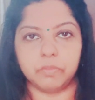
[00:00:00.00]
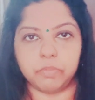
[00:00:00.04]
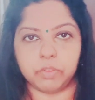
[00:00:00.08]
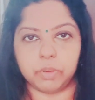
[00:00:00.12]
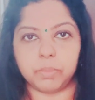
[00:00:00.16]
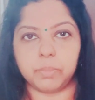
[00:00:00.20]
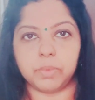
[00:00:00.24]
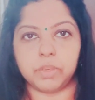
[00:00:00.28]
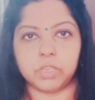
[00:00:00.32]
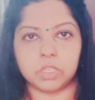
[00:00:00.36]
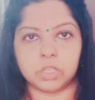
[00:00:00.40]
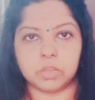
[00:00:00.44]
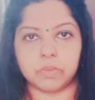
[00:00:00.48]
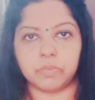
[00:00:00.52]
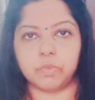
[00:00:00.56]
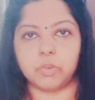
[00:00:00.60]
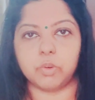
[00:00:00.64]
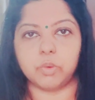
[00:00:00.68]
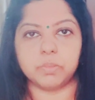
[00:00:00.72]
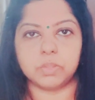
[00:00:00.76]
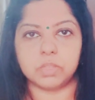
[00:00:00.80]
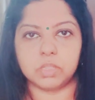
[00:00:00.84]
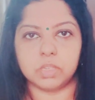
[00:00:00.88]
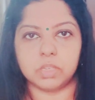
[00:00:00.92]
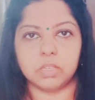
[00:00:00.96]
information
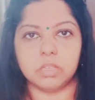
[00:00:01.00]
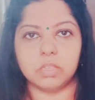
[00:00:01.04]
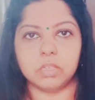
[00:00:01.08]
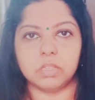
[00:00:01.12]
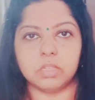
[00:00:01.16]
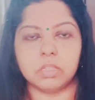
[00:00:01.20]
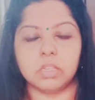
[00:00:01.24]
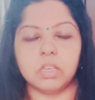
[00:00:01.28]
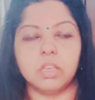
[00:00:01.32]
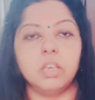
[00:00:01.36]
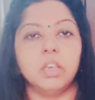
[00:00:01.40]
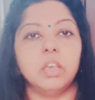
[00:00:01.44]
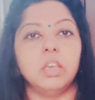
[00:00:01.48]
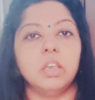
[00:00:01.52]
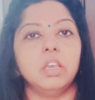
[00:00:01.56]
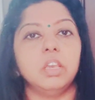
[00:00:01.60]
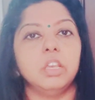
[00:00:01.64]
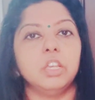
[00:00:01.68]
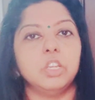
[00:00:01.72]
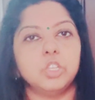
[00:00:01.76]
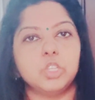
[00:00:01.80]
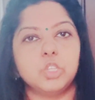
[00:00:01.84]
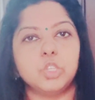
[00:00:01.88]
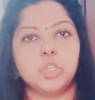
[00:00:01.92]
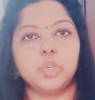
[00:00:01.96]
form since
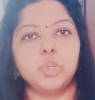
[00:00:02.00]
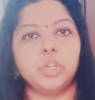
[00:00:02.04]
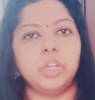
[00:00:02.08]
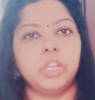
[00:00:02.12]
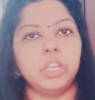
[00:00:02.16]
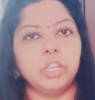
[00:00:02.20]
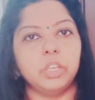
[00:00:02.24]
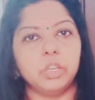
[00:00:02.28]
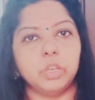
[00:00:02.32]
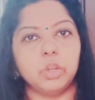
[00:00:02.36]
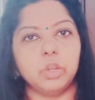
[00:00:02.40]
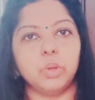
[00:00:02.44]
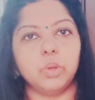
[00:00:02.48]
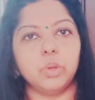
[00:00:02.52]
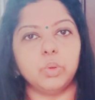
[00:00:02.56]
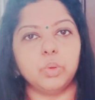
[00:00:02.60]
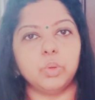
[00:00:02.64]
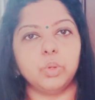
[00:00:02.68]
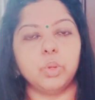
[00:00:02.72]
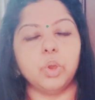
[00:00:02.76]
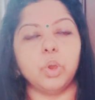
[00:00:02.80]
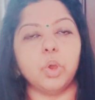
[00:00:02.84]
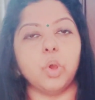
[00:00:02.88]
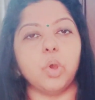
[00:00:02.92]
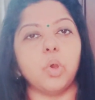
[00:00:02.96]
it should
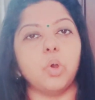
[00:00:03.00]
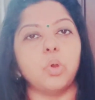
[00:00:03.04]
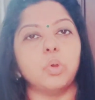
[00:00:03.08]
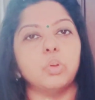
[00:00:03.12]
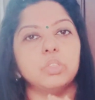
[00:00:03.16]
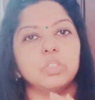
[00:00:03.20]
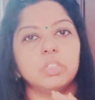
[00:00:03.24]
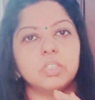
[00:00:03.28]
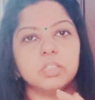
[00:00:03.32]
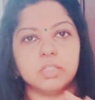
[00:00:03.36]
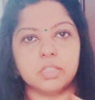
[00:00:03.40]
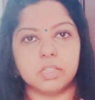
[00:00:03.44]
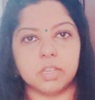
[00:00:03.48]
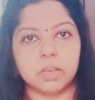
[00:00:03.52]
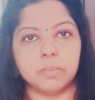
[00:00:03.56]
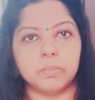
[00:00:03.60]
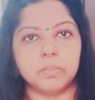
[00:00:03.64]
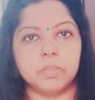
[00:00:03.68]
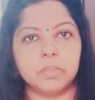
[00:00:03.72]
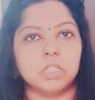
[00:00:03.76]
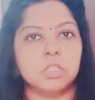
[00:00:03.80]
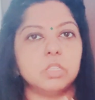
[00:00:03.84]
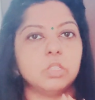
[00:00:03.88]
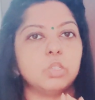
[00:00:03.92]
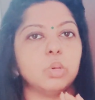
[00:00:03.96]
include all the
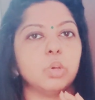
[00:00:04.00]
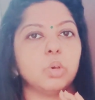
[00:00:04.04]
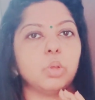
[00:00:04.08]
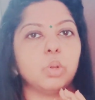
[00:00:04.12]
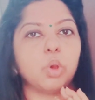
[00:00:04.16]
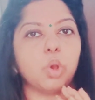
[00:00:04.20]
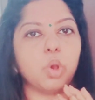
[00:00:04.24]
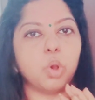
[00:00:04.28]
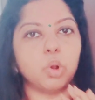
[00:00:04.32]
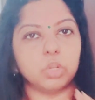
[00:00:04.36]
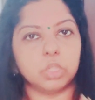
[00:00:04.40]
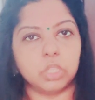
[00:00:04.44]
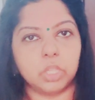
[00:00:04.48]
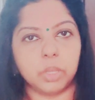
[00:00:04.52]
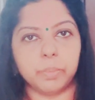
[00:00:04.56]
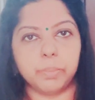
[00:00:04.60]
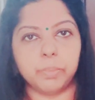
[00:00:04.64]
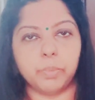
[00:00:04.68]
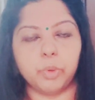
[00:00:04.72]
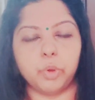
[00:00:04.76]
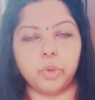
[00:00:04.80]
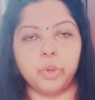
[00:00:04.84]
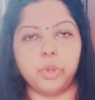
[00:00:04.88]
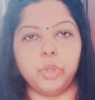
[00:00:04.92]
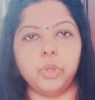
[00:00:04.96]
subjects or all the
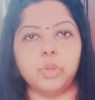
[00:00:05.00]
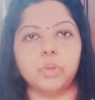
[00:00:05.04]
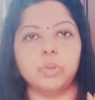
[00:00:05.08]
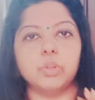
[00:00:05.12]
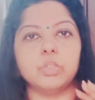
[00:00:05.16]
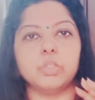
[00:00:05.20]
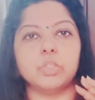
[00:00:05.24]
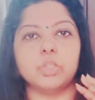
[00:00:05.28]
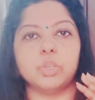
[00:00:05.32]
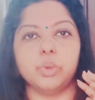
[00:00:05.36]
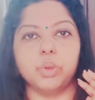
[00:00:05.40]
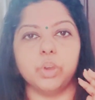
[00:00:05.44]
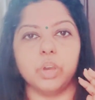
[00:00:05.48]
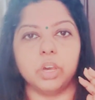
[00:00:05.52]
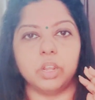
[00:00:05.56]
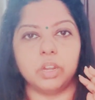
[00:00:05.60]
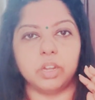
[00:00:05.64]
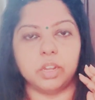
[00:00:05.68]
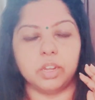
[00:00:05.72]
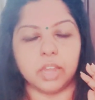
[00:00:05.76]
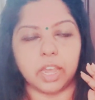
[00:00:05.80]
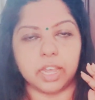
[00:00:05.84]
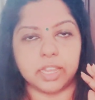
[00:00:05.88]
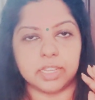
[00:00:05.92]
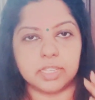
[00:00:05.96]
modules, your
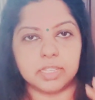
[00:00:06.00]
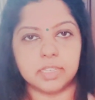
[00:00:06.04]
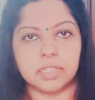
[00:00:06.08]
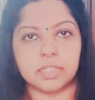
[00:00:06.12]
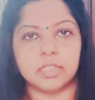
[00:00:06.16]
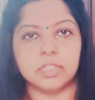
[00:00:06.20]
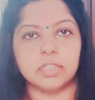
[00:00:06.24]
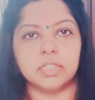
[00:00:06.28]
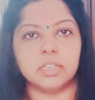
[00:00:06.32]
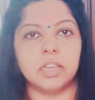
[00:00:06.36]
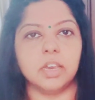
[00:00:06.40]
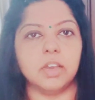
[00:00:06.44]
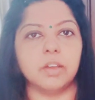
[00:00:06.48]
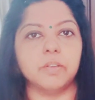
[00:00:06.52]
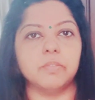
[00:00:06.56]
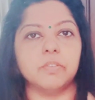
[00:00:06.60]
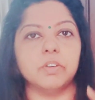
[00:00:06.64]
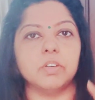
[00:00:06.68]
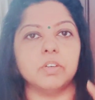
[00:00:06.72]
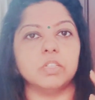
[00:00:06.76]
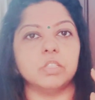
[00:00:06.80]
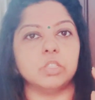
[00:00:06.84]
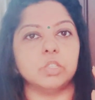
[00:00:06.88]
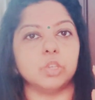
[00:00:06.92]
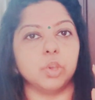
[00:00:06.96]
attended
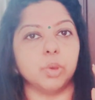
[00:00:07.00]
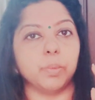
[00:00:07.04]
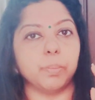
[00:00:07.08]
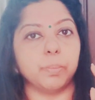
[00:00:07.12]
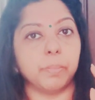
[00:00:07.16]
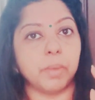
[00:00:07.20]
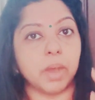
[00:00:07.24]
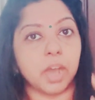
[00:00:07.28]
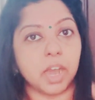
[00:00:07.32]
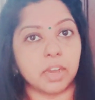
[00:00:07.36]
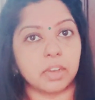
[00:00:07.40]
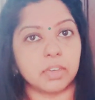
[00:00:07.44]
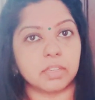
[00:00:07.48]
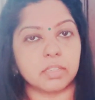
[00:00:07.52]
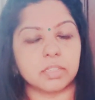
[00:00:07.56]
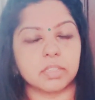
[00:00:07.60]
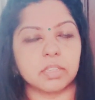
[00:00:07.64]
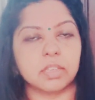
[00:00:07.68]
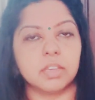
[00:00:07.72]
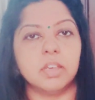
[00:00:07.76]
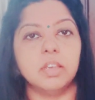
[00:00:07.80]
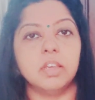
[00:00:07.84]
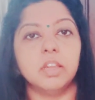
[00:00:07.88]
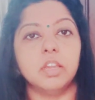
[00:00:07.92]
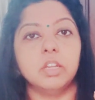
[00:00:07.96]
hours, your
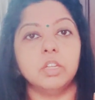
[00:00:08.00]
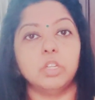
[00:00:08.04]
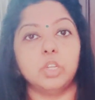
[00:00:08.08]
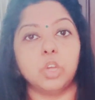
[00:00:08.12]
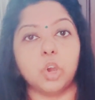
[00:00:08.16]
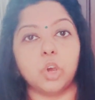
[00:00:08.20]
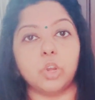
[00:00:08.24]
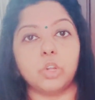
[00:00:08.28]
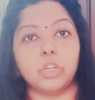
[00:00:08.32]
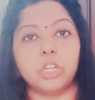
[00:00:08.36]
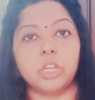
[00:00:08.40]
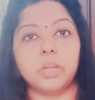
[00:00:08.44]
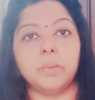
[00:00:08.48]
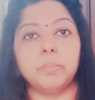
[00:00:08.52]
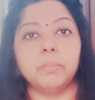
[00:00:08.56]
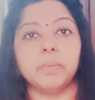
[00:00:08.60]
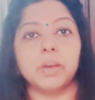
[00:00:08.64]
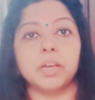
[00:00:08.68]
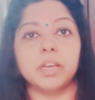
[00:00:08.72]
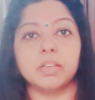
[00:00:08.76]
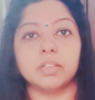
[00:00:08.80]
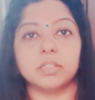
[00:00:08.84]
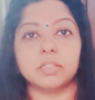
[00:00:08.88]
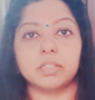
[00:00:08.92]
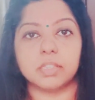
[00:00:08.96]
marks, total
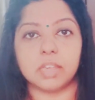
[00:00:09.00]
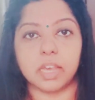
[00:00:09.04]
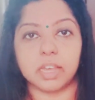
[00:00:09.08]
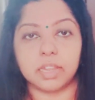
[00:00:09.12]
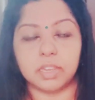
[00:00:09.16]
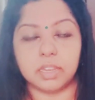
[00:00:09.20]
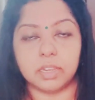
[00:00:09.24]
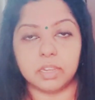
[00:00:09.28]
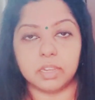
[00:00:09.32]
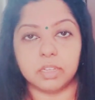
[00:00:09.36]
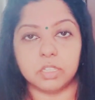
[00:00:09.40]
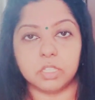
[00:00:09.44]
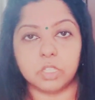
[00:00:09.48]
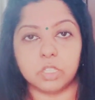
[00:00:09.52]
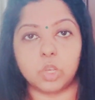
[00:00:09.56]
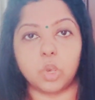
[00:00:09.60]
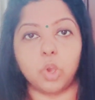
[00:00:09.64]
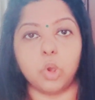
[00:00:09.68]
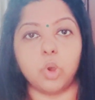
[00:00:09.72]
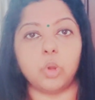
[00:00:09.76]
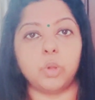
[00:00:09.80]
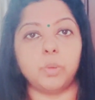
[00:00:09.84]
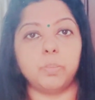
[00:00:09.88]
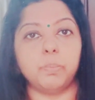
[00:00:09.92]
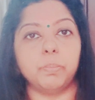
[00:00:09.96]
marks,
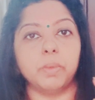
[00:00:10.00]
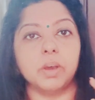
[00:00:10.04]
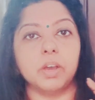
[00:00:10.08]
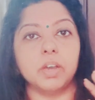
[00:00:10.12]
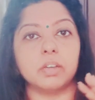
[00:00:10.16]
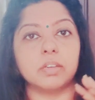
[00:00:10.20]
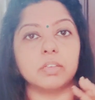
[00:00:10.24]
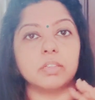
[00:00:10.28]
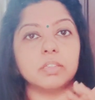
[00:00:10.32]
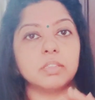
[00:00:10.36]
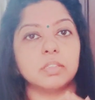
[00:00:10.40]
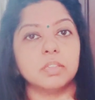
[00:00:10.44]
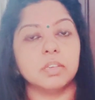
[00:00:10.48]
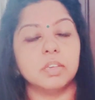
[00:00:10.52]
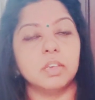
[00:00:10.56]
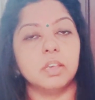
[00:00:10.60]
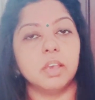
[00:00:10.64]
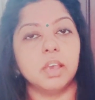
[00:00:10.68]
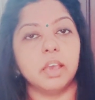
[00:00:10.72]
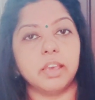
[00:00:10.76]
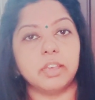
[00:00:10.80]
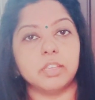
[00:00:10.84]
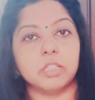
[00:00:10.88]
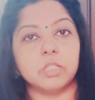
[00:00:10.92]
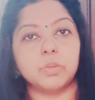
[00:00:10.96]
scored marks,
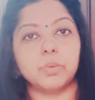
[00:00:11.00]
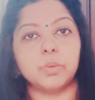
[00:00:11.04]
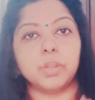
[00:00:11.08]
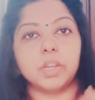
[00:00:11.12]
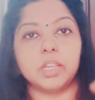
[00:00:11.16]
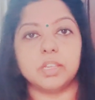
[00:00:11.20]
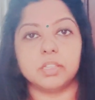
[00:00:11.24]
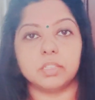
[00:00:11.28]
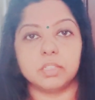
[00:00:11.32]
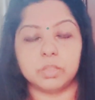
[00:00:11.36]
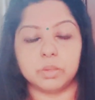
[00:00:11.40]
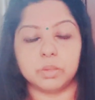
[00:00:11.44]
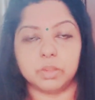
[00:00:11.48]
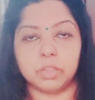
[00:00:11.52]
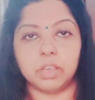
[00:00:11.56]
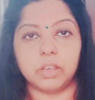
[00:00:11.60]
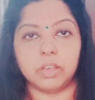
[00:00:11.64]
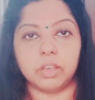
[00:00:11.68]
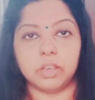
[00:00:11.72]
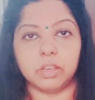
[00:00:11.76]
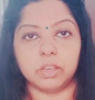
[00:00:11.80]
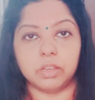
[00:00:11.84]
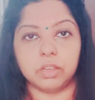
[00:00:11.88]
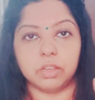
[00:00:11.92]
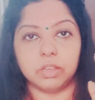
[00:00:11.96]
as well as
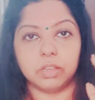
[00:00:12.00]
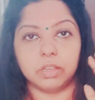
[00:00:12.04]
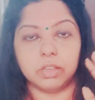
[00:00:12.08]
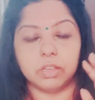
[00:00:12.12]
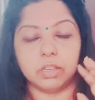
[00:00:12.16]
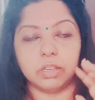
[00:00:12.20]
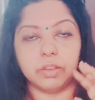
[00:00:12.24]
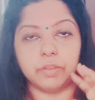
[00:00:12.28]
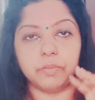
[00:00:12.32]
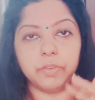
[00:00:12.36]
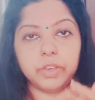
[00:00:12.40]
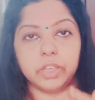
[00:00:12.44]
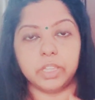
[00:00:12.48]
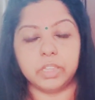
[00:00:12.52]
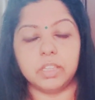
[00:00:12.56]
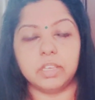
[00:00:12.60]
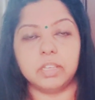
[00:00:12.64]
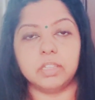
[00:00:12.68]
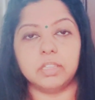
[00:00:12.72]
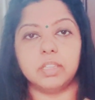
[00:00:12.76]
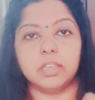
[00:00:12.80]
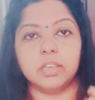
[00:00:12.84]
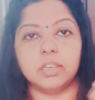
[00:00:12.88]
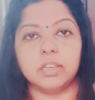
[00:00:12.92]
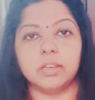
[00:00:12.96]
the
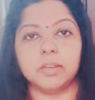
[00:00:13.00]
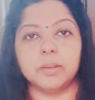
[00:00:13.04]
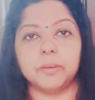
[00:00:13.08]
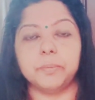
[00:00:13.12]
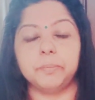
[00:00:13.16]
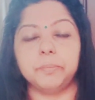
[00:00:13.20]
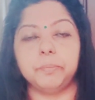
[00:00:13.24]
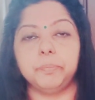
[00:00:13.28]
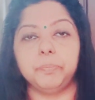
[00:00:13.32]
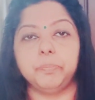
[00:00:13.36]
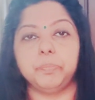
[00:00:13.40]
whether the